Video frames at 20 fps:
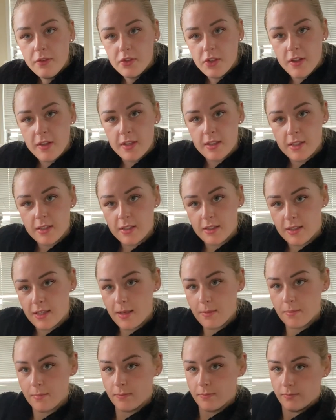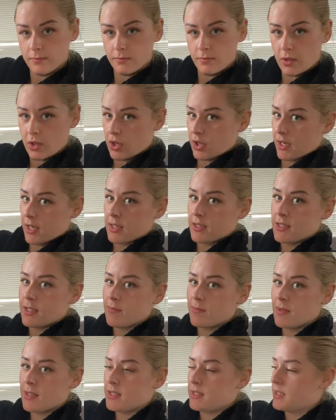So this zip, you can
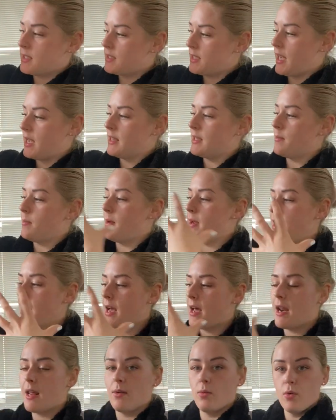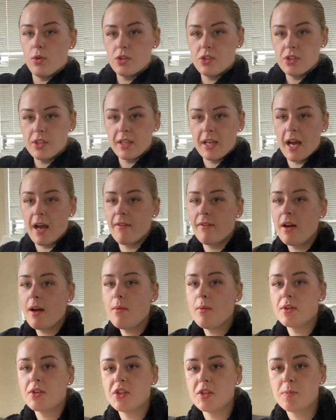unzip this and take the bed out and wash the cover,
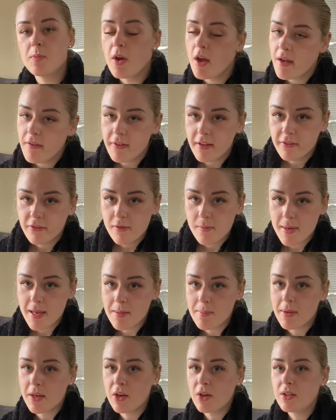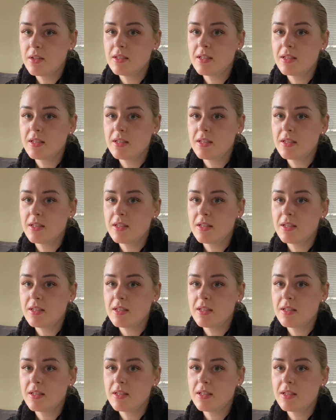which is perfect for me because